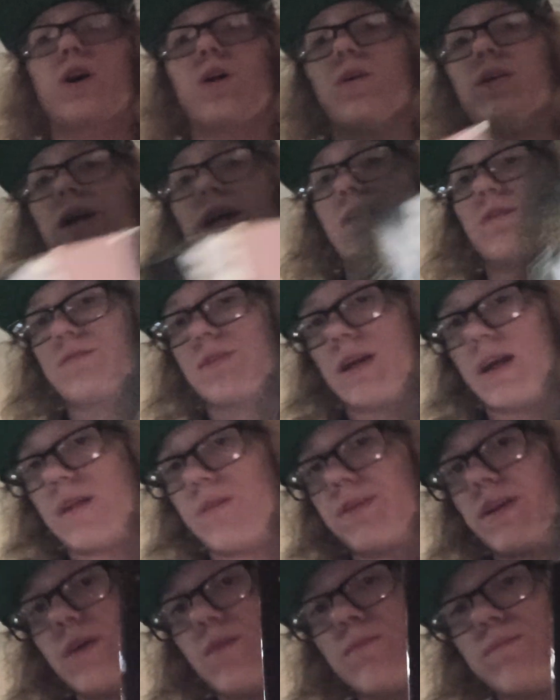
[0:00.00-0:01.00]
it called? I
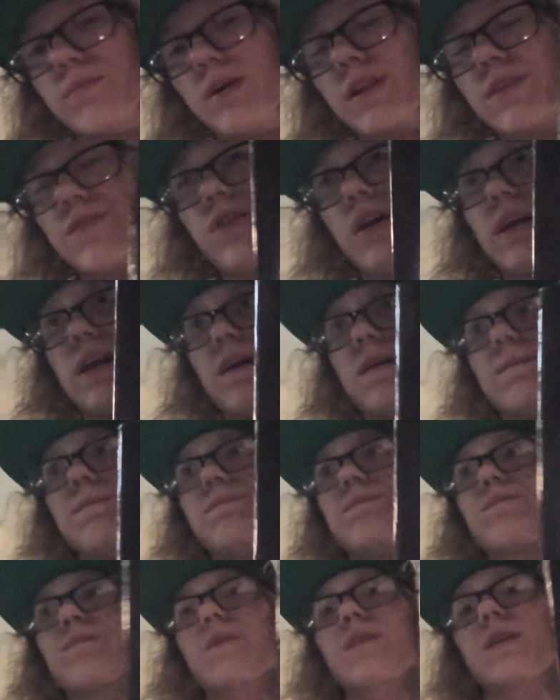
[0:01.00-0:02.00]
don't know. But it's like
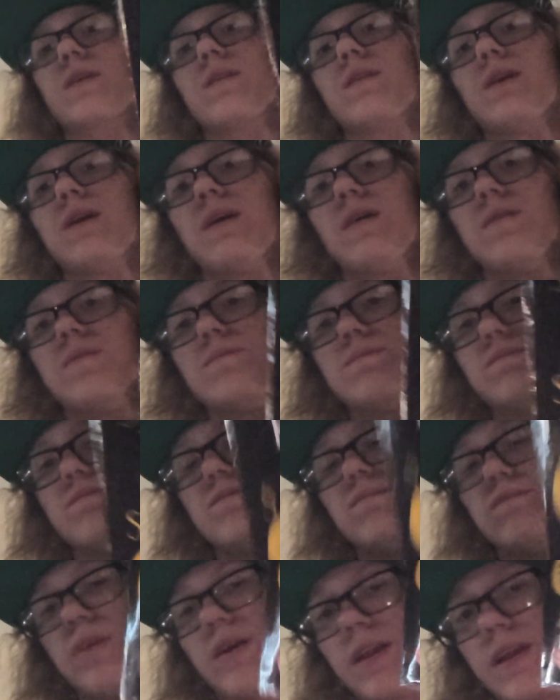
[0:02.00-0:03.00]

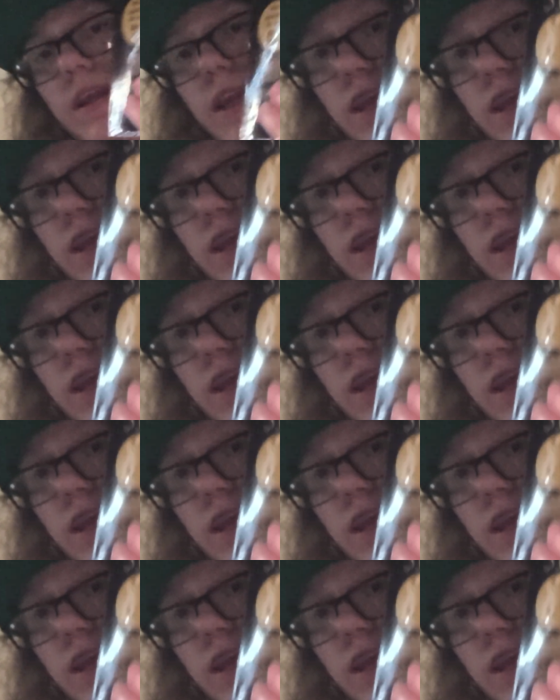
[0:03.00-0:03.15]
but